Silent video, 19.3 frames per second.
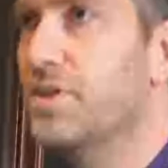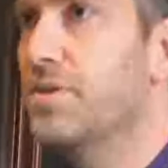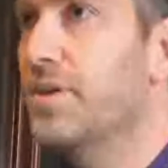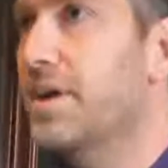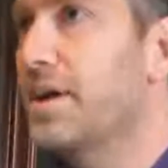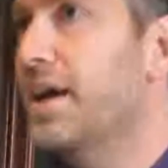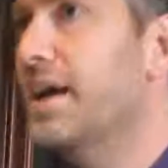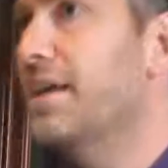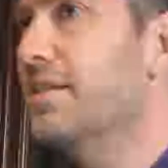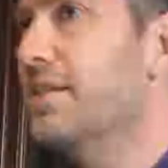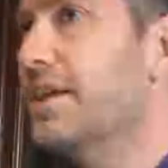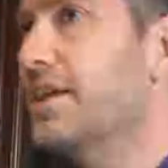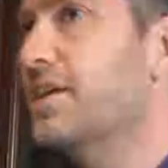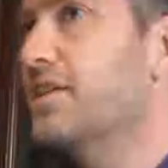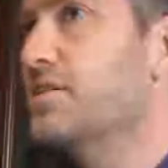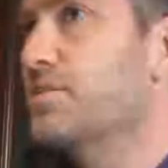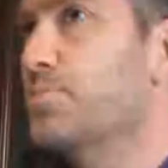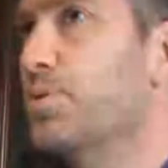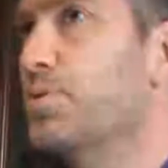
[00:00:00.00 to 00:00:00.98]
I had
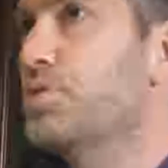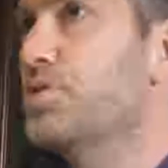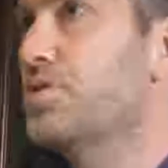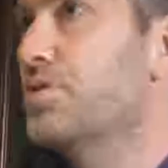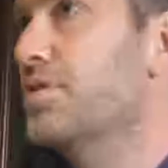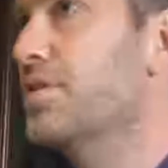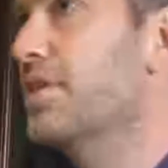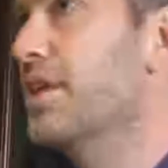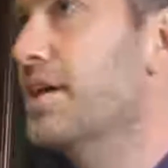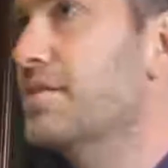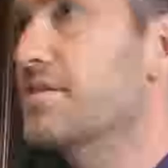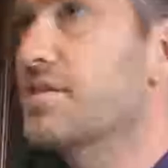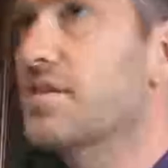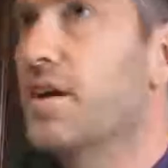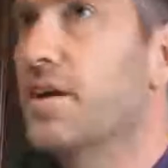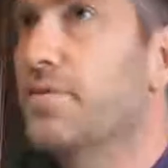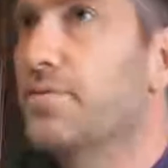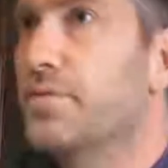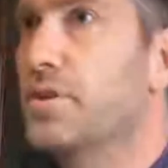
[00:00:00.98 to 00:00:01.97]
like exposure to that
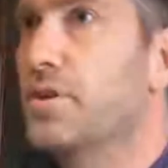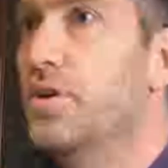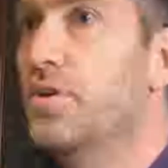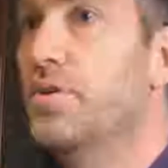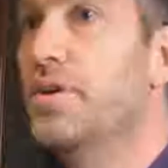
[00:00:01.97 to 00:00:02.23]
stuff,